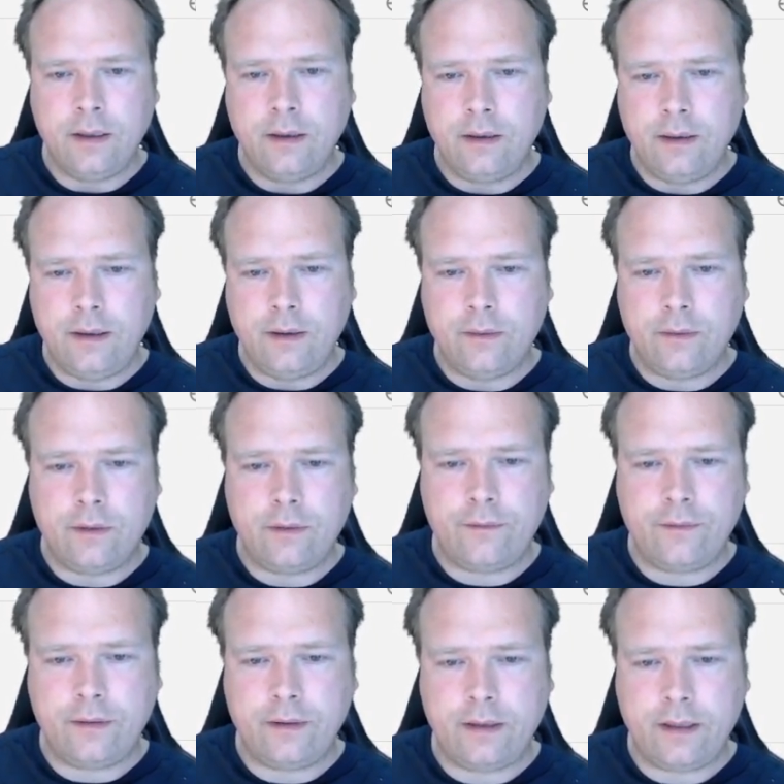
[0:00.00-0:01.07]
New
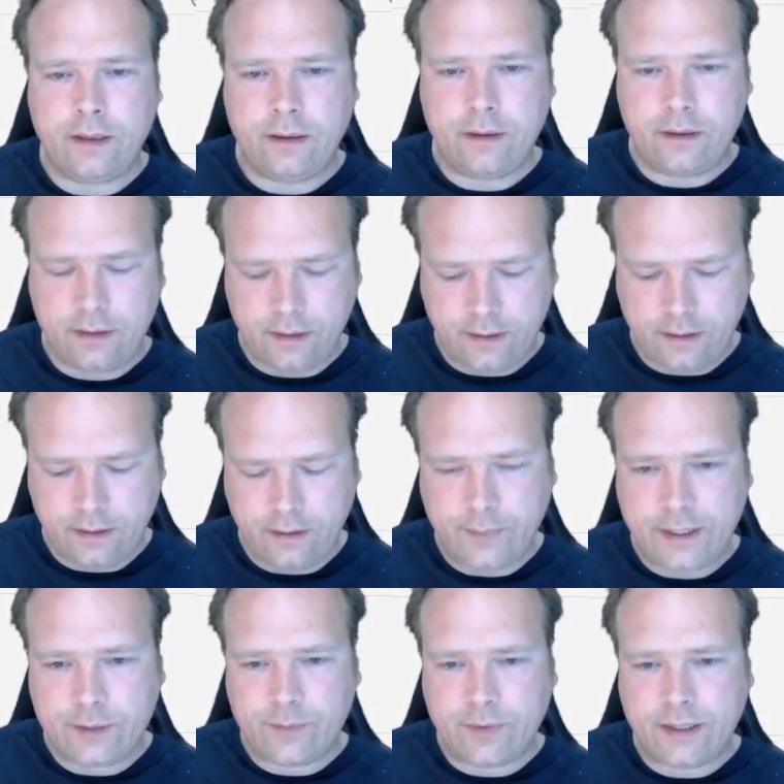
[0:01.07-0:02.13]
author, and the
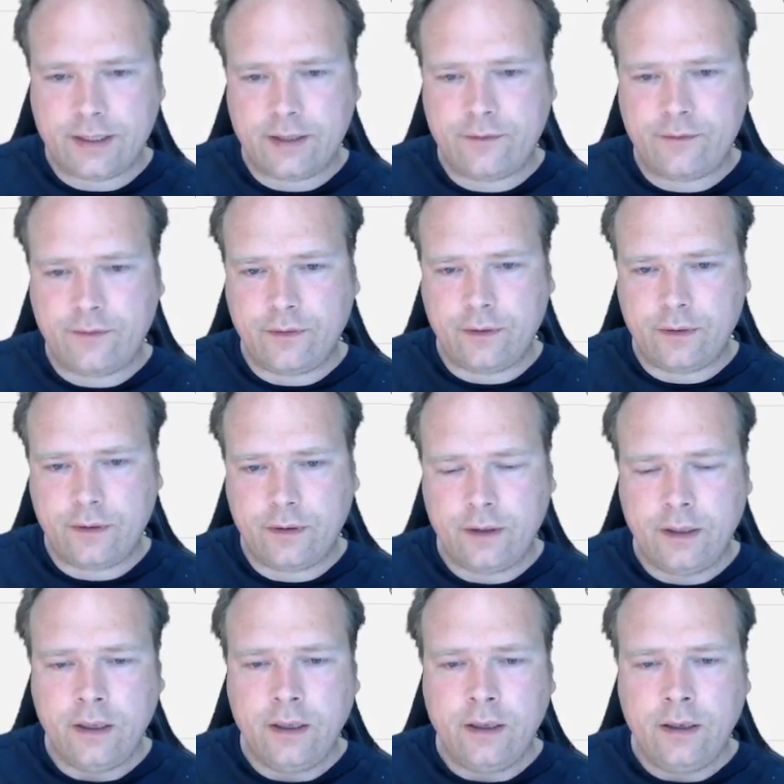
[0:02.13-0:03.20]
best practice for
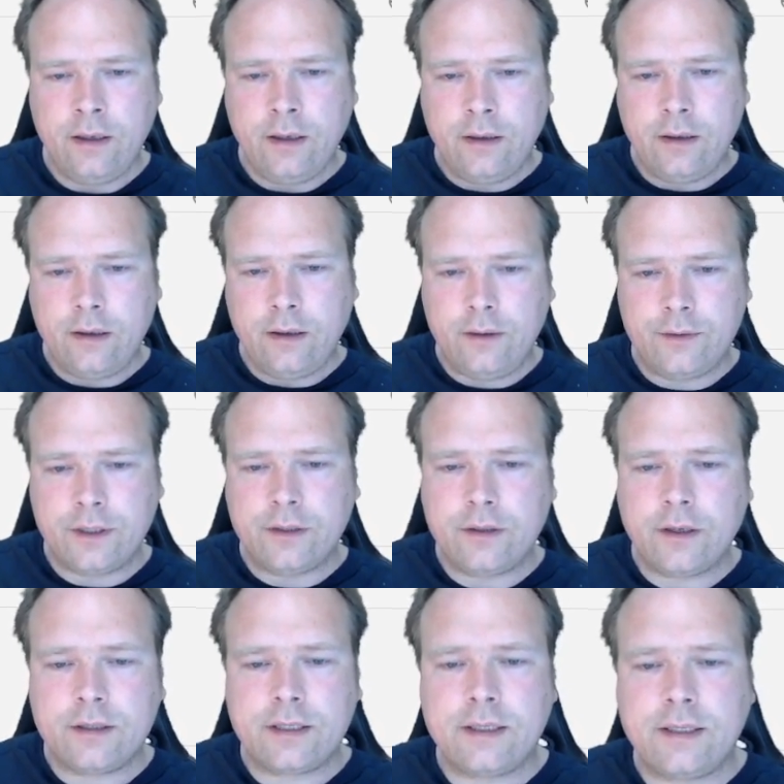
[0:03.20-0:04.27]
using
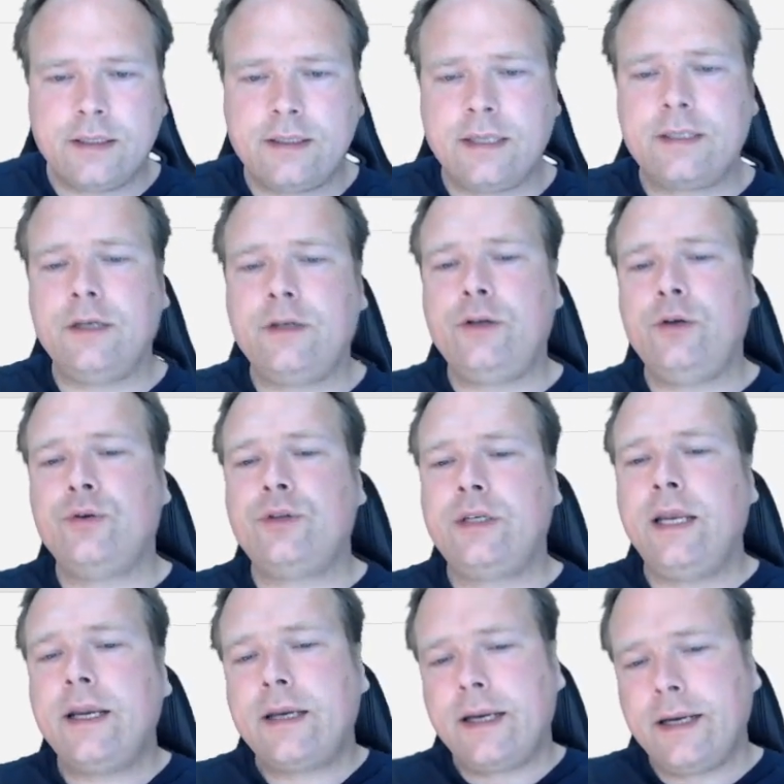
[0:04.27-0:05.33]
constant is actually to use
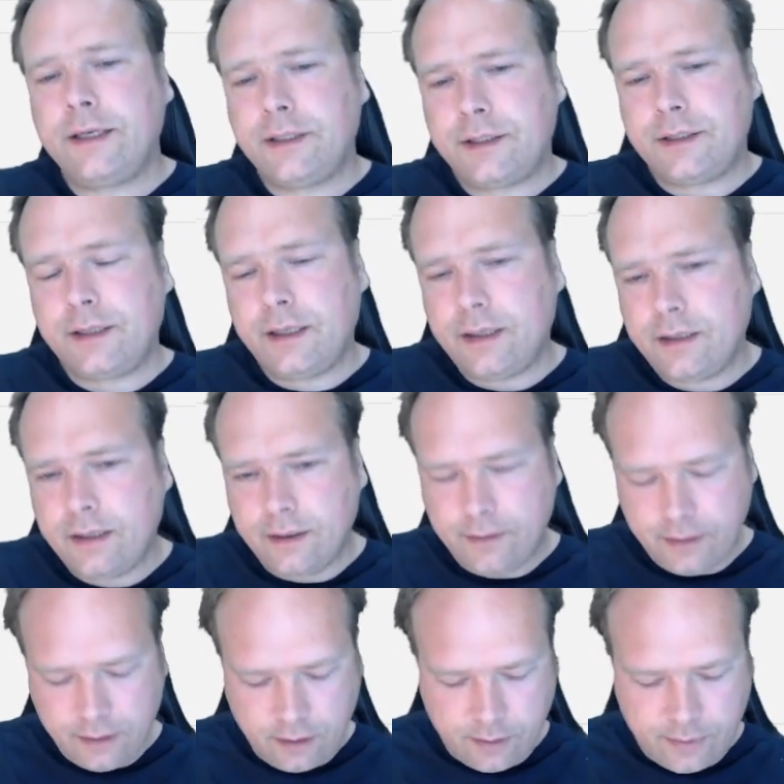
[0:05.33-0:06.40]
snake case and then
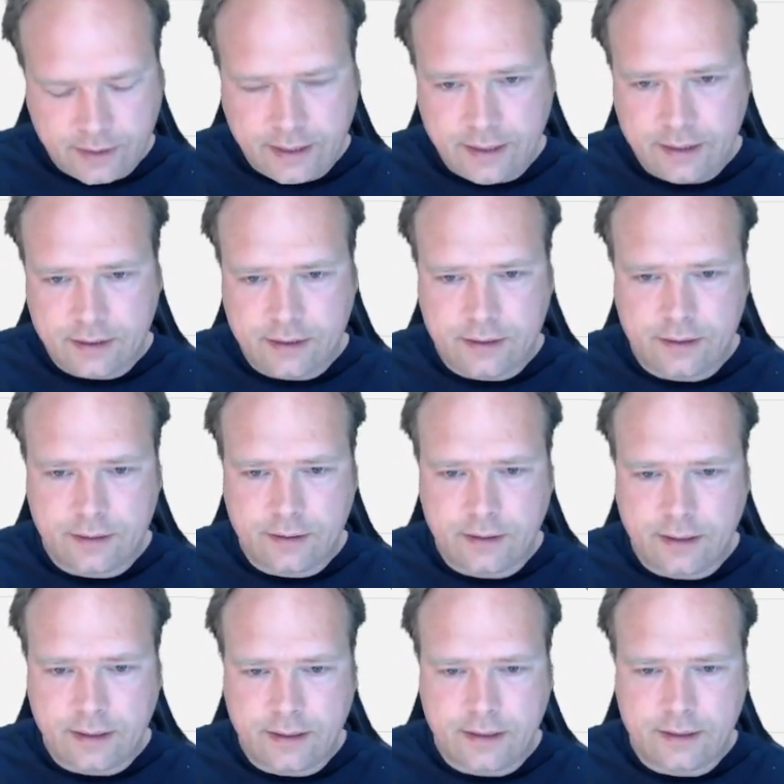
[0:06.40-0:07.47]
in uppercase
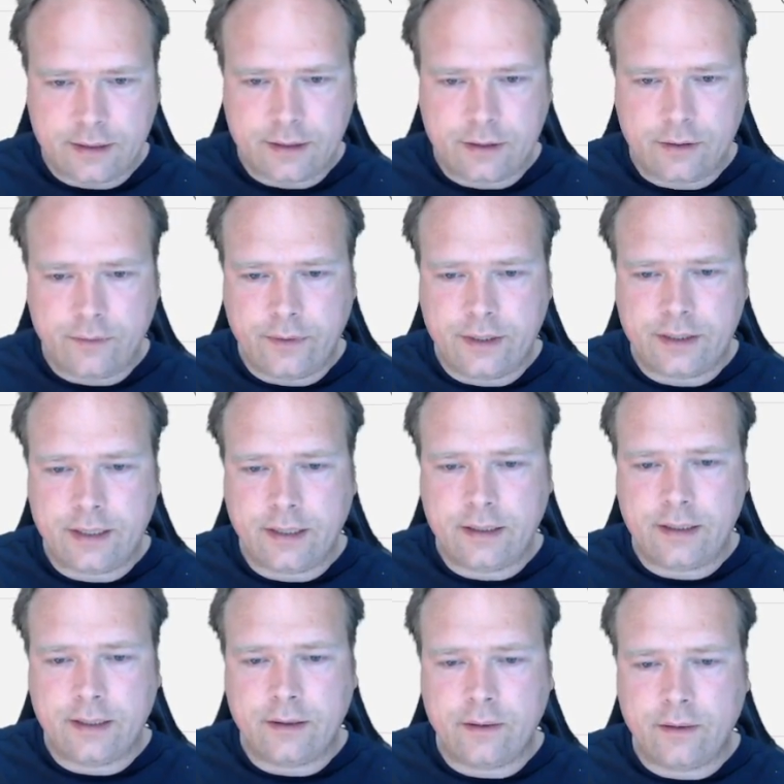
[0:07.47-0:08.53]
like this. So we set
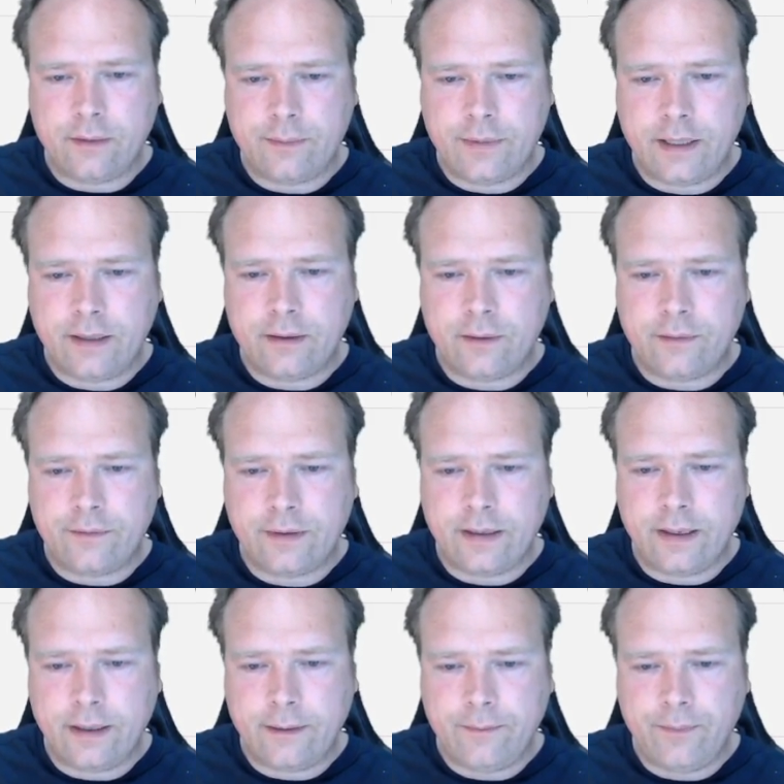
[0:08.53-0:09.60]
the updated author
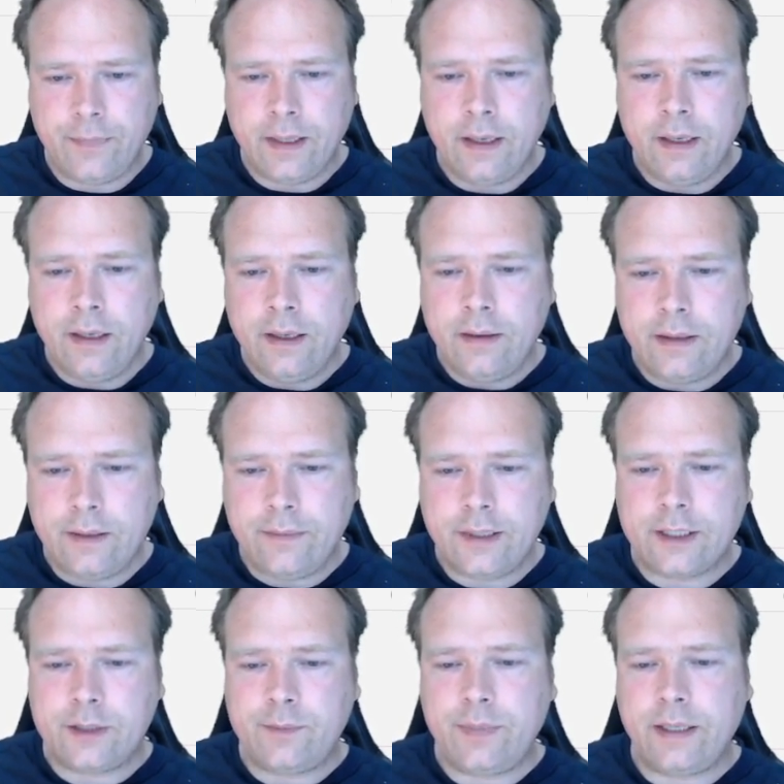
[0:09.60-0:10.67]
there. Then we
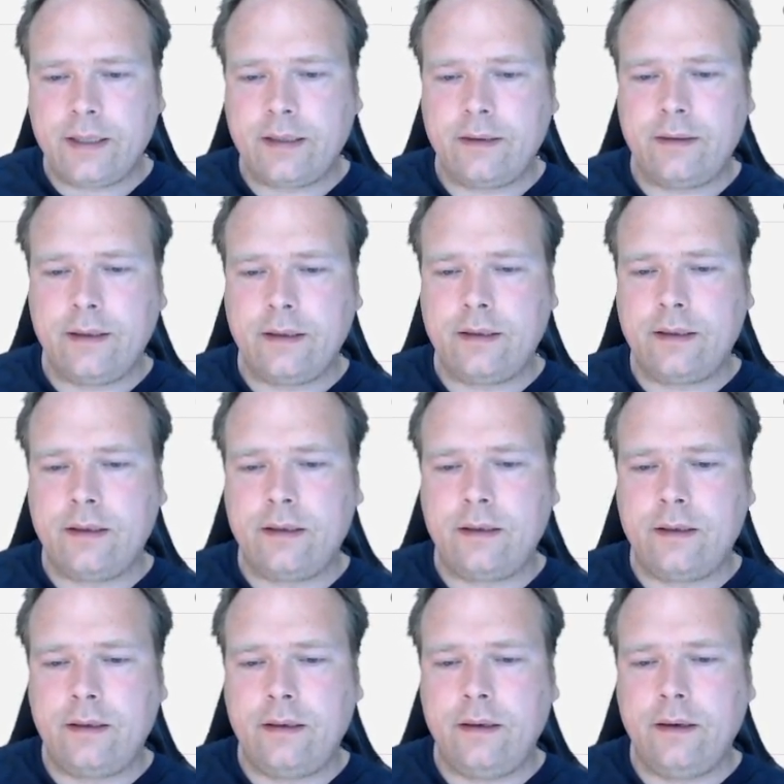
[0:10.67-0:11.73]
expect that
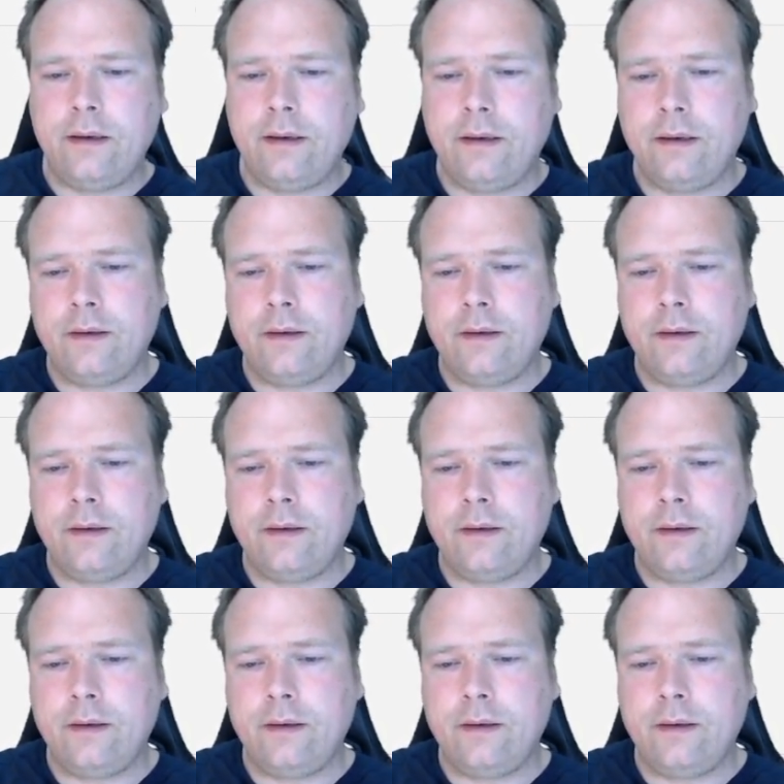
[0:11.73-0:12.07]
the